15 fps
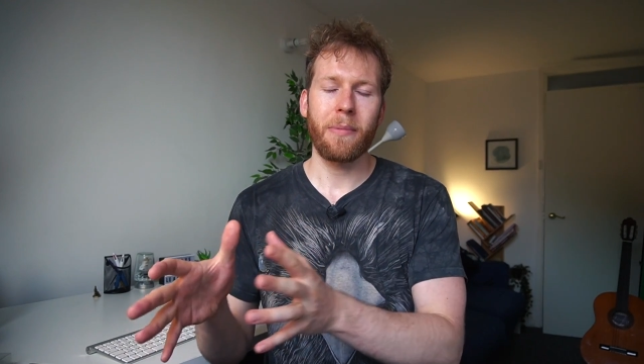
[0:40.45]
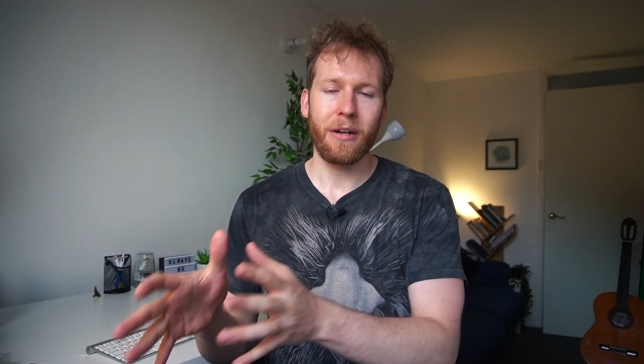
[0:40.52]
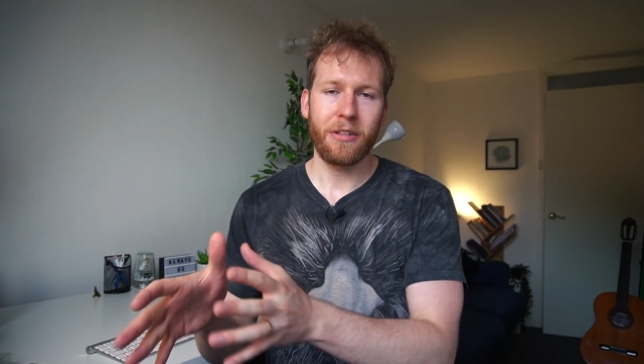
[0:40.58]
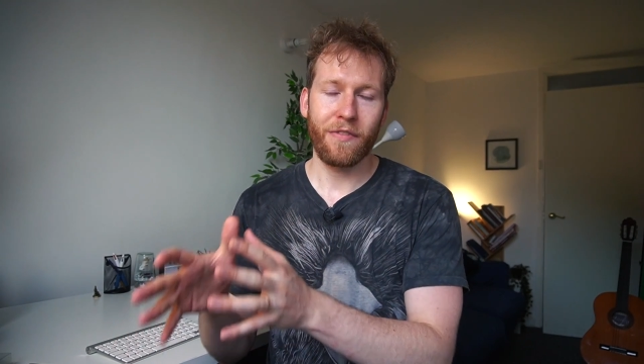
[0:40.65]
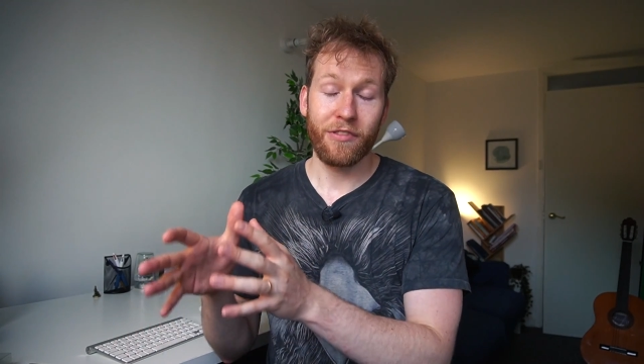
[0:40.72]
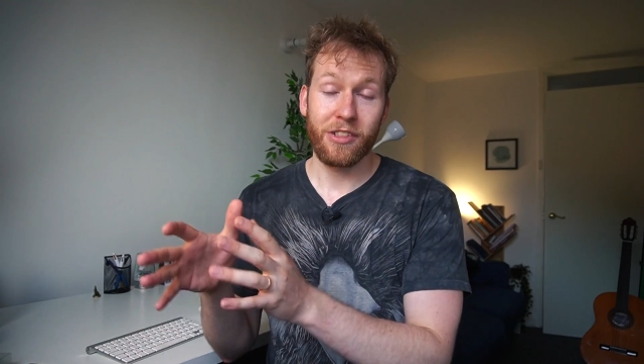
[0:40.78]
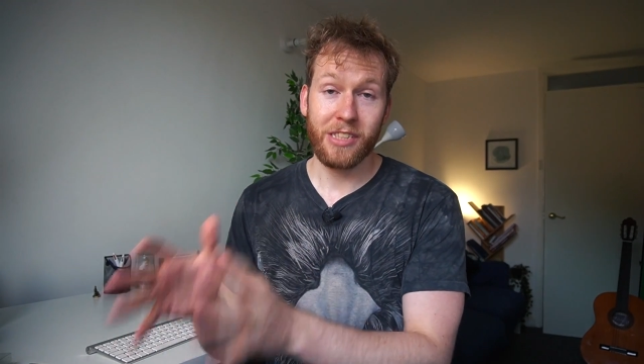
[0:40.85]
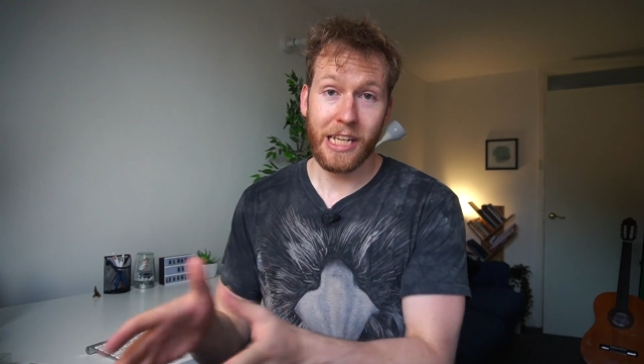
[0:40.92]
about
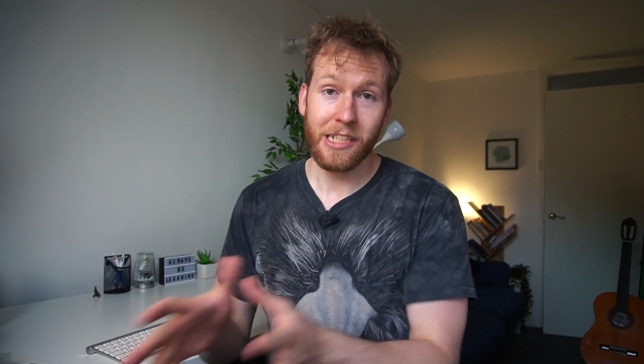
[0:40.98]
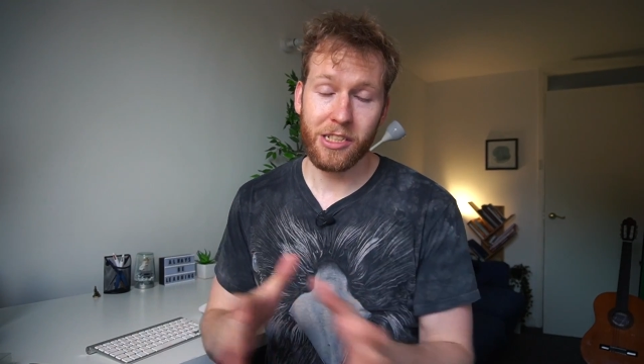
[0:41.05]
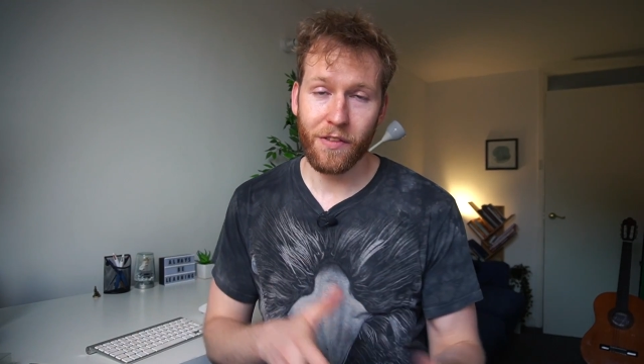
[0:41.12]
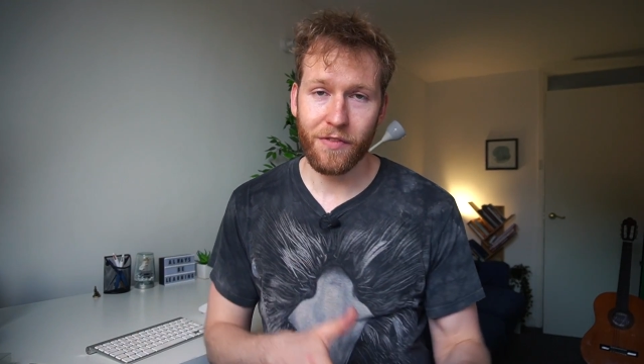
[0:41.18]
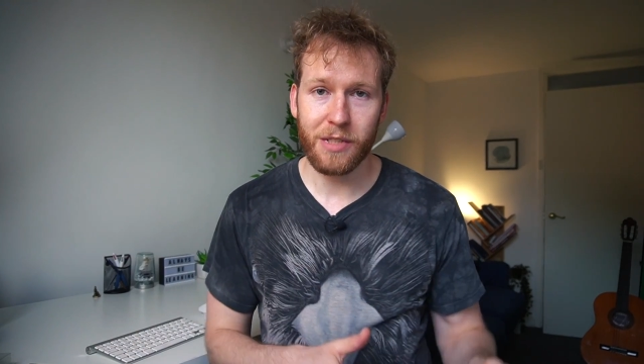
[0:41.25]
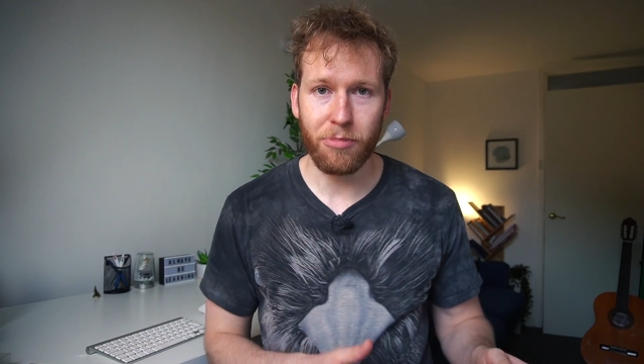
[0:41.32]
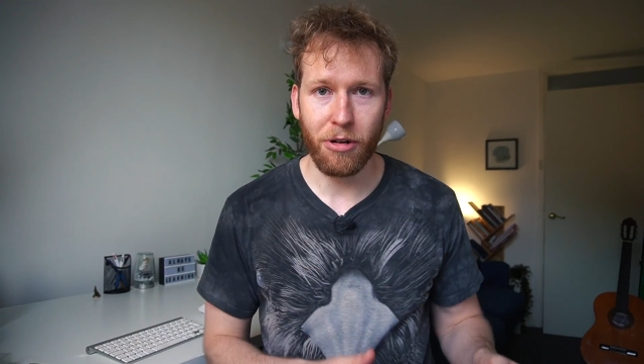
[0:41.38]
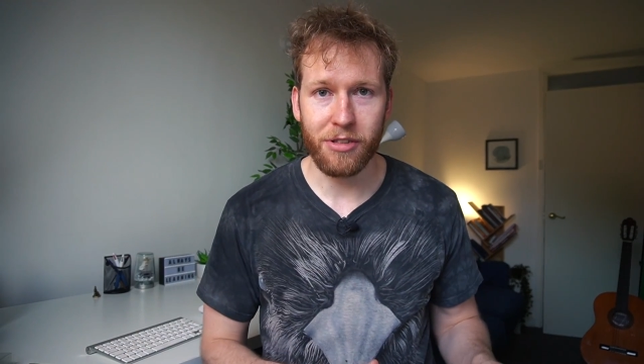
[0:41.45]
different stages
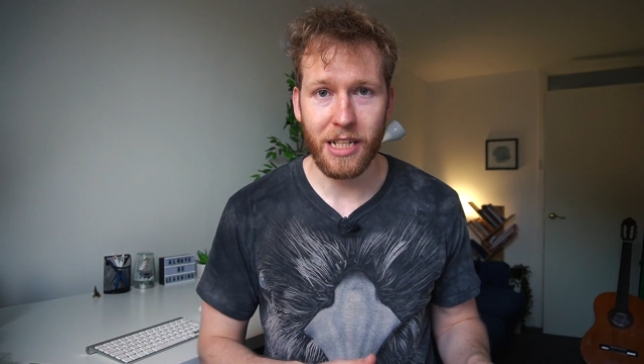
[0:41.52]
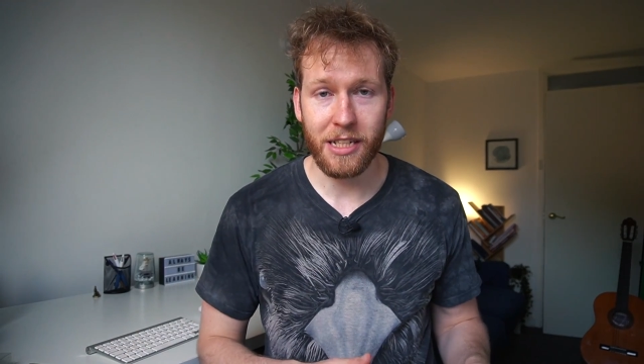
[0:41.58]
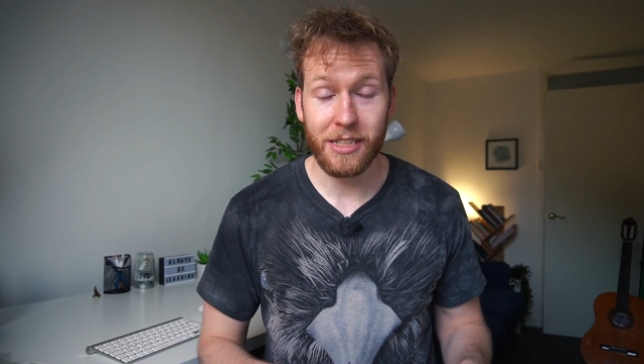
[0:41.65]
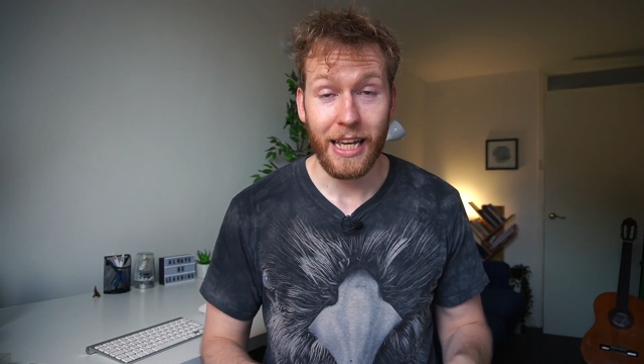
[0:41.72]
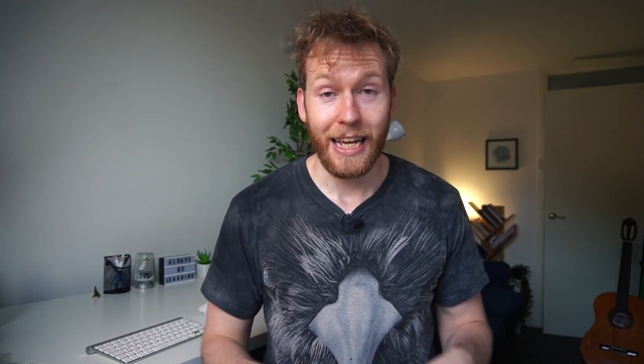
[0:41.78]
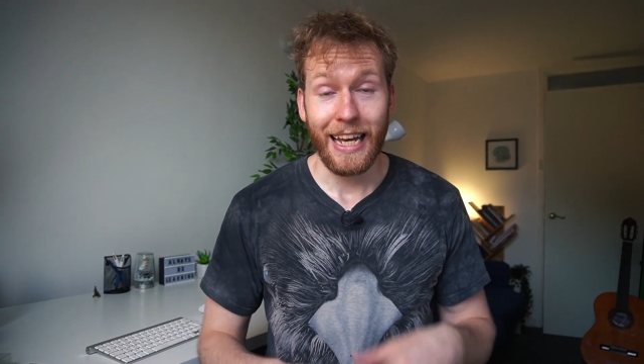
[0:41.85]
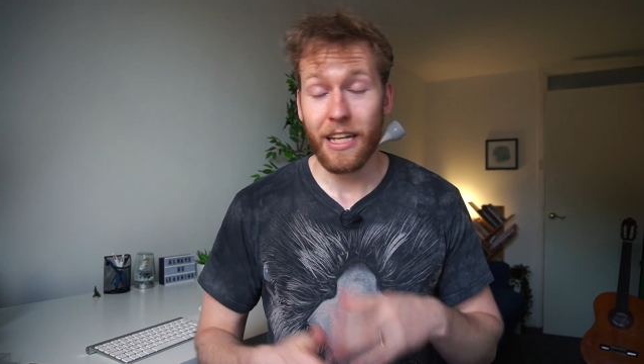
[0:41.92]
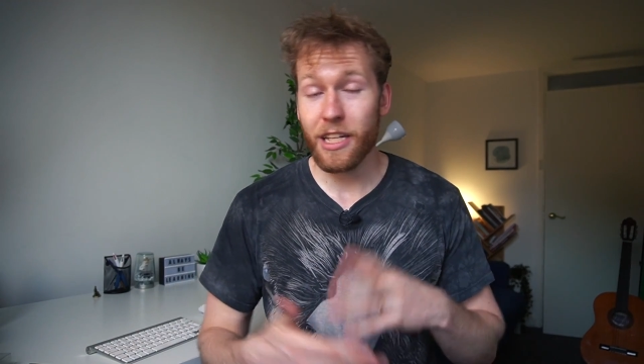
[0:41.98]
of this process.